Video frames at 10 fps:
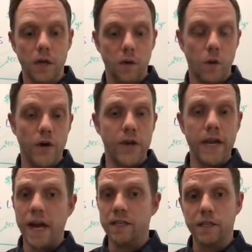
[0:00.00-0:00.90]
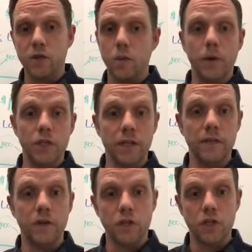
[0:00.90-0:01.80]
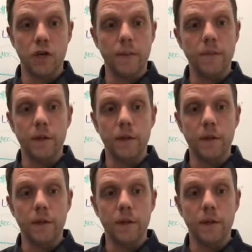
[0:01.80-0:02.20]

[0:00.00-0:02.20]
where you get access to a bunch of different scripts.